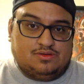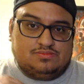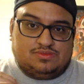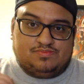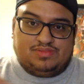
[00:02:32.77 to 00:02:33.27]

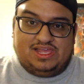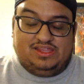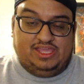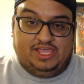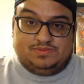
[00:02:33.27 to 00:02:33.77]
Planet of
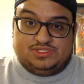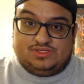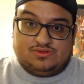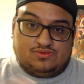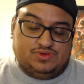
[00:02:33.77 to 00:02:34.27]
the Apes
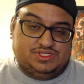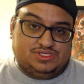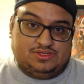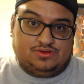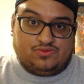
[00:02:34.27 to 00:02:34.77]

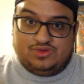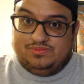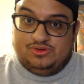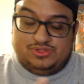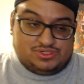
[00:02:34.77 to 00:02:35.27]
recent
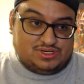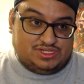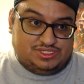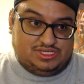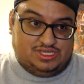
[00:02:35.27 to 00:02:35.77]
reboot
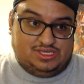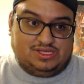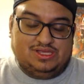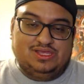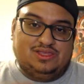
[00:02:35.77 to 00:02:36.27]
trilogy,
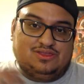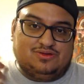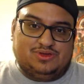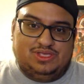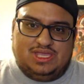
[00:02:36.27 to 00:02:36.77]

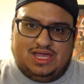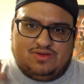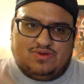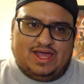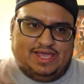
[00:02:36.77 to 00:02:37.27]
where you got
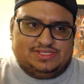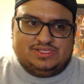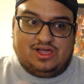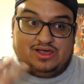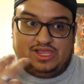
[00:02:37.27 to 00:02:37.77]
Rise,
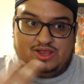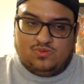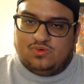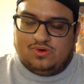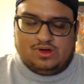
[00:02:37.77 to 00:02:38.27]
Dawn, and
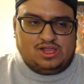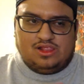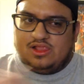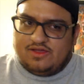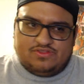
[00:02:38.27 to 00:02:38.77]
War. I
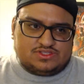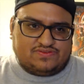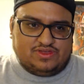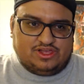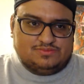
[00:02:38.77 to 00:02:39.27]
love those
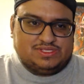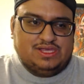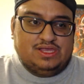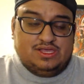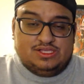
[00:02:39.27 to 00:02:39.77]
films.
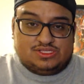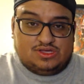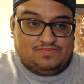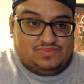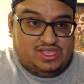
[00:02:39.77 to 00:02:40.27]
So
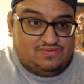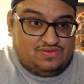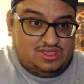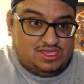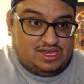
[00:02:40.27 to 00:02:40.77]
I'm
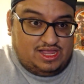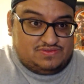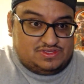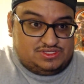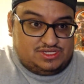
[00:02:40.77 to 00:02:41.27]
definitely going to have
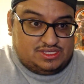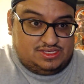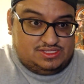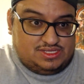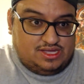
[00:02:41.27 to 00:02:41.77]
to check
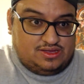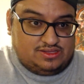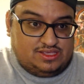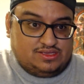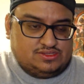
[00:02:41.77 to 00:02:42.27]
these out. I
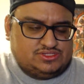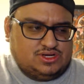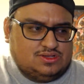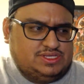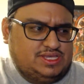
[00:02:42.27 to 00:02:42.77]
think
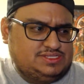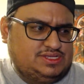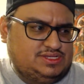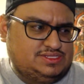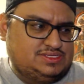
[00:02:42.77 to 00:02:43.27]
Charles Heston
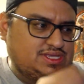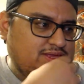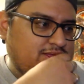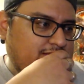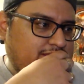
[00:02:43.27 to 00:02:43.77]
is
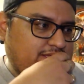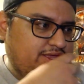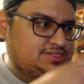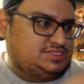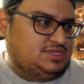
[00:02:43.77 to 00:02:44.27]

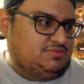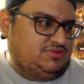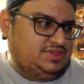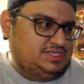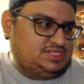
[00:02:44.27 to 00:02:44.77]
in some of
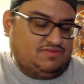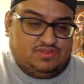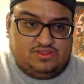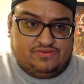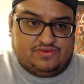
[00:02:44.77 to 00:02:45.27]
these. Definitely
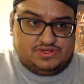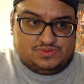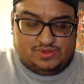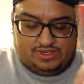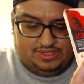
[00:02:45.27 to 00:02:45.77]
the first
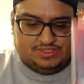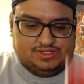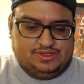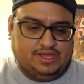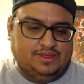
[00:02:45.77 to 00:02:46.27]
one. So
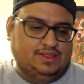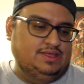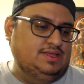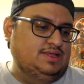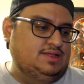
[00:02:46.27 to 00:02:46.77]
yeah,
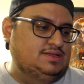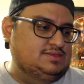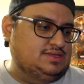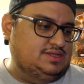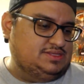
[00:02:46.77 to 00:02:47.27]

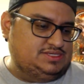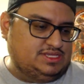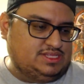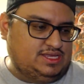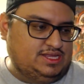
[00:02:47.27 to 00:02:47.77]
I have to check
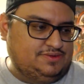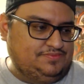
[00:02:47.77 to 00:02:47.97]
that out.